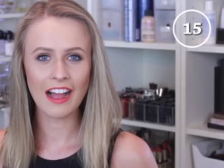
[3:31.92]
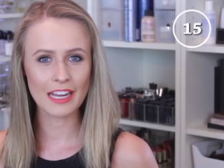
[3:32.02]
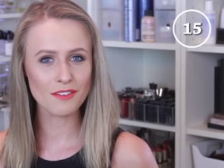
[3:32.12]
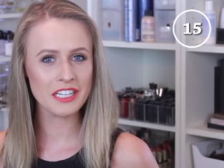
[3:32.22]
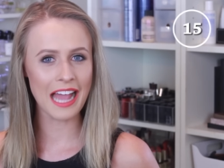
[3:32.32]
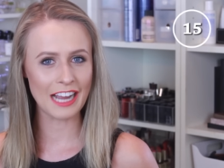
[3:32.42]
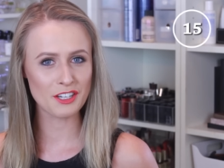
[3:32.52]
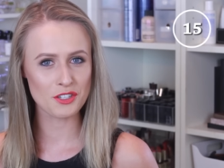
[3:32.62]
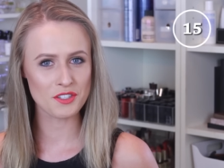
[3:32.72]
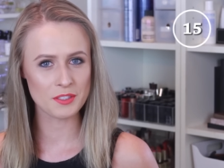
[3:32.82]
I get really
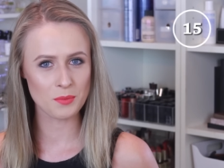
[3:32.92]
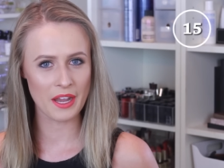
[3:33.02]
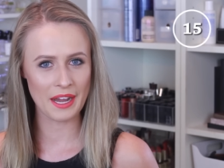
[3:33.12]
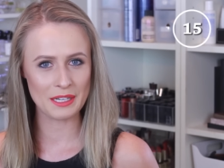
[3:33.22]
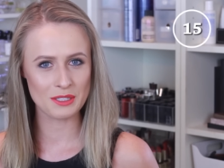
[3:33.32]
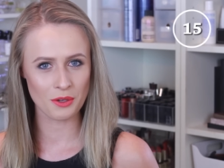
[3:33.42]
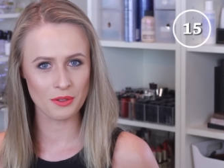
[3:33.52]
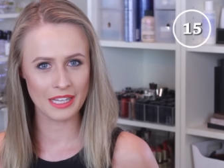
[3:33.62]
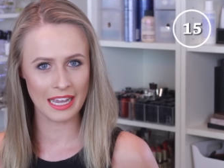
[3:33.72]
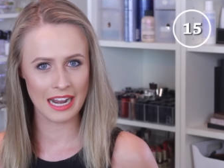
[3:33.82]
anxious when I
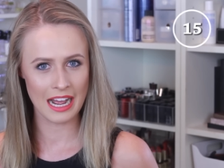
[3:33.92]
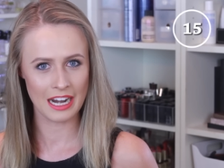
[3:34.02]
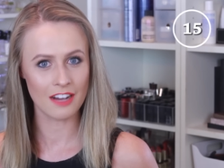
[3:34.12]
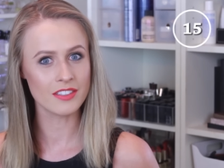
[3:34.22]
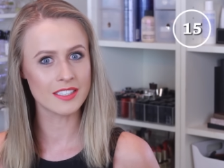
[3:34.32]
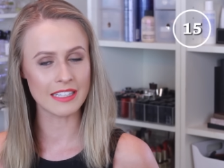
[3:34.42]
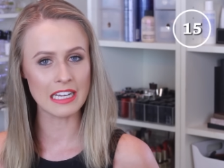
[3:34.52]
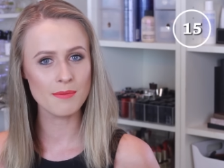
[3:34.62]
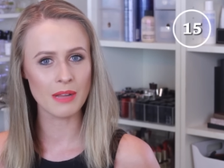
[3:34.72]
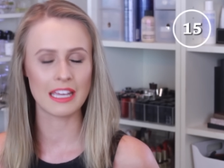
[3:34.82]
don't get enough
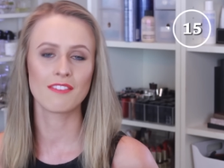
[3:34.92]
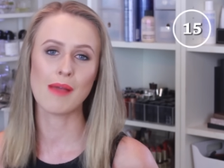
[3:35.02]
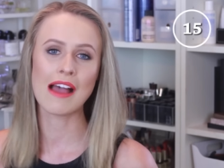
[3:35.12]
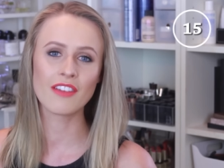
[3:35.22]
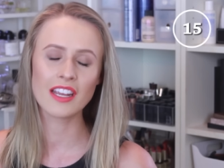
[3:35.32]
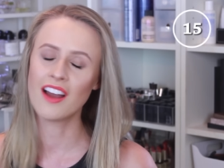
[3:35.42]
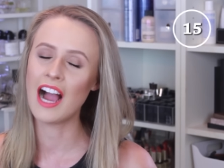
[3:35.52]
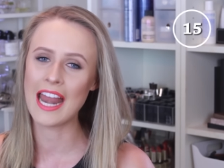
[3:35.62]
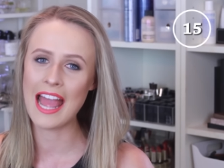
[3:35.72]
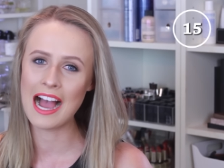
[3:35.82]
sleep. Like if I'm having a
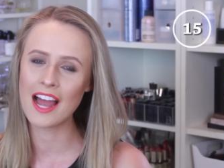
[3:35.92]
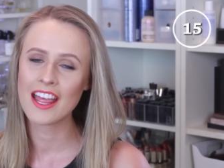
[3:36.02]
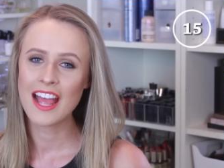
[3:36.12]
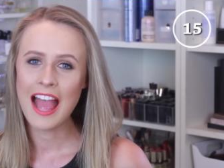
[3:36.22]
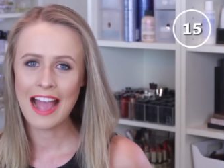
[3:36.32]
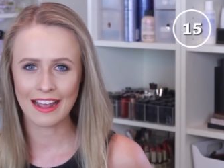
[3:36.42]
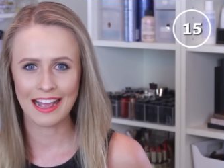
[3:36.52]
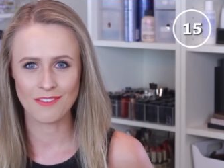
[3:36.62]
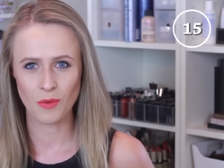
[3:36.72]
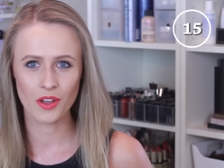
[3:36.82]
night out and I
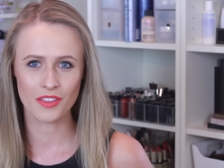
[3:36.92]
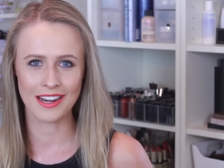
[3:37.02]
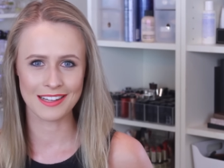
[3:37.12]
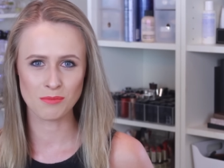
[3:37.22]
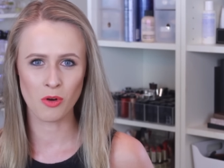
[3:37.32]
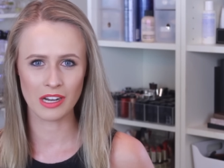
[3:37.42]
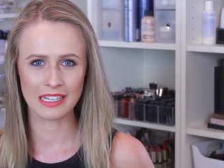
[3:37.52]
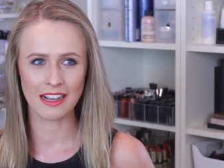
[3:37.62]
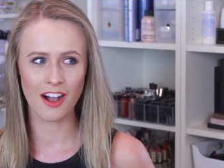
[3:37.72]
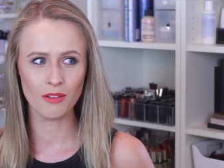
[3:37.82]
have work the next
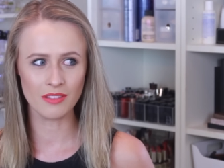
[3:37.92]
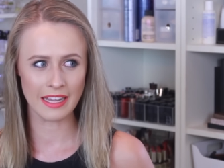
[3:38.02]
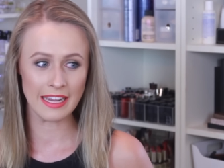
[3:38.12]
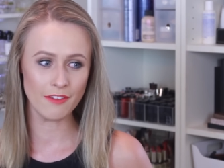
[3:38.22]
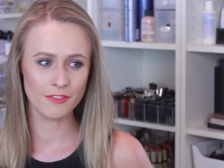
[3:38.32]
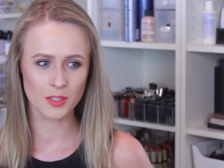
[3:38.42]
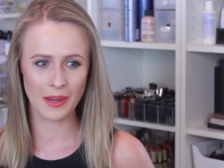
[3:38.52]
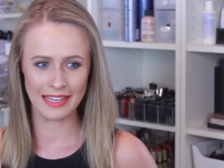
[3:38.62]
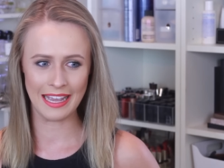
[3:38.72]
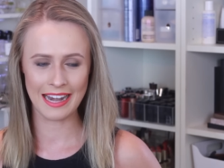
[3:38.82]
morning, I'll leave so
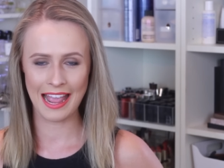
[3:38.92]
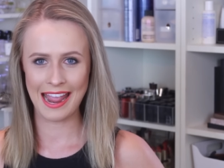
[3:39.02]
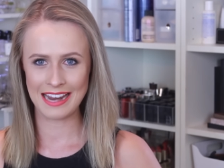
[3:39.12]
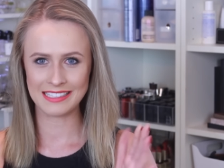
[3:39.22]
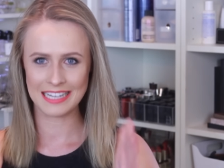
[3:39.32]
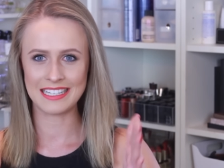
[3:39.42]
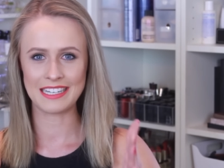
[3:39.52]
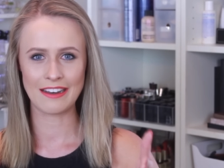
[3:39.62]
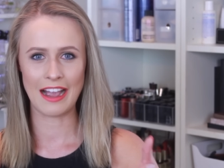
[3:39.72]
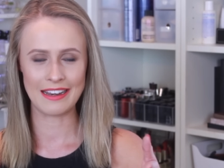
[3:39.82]
I get a
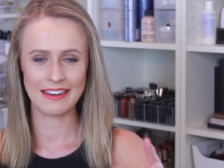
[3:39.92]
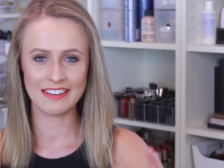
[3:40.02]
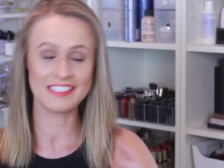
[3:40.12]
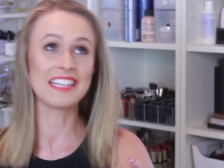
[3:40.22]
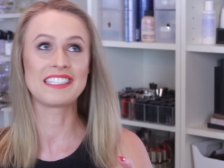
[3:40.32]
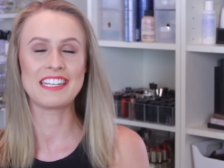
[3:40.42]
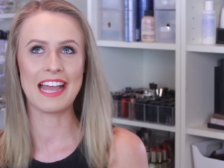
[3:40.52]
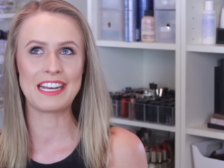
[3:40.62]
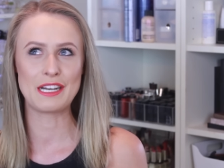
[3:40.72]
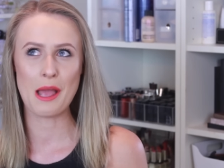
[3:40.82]

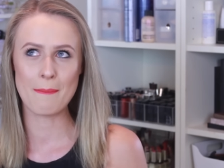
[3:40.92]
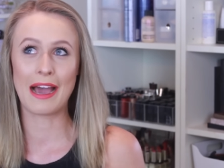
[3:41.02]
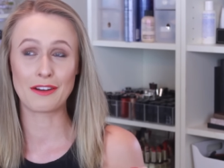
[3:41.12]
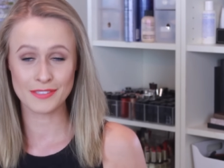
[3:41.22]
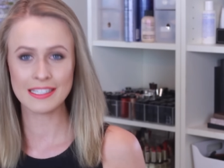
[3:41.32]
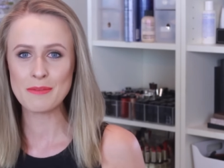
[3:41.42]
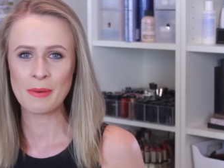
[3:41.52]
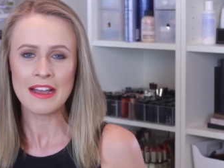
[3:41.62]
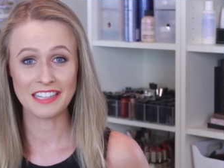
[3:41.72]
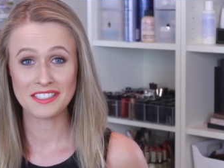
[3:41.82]
designated amount of sleep.
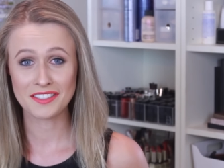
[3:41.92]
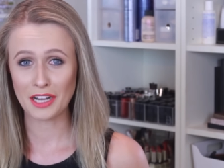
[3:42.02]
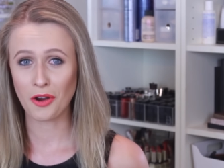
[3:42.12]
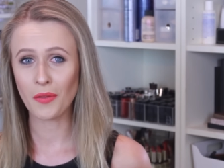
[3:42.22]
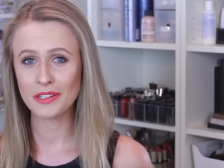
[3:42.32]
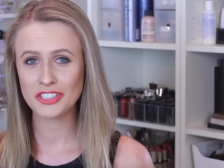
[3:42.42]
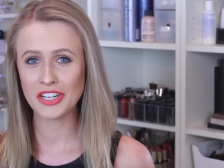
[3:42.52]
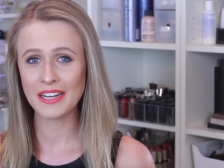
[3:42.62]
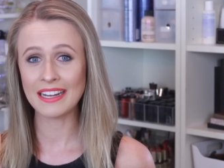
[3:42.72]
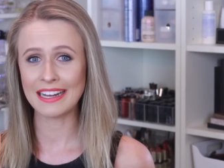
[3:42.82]
I did
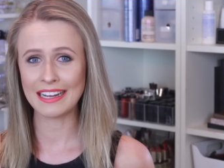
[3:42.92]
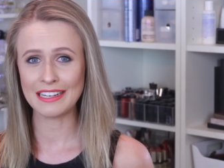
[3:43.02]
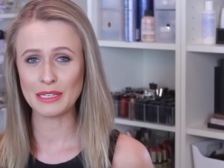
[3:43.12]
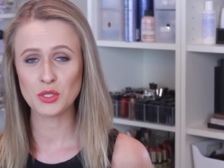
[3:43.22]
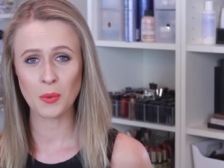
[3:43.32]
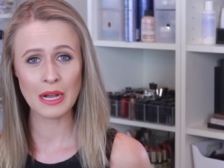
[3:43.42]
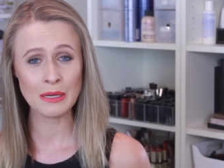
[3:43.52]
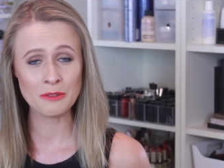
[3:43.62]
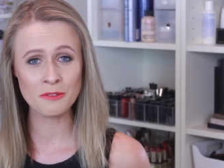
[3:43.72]
psychology in year 12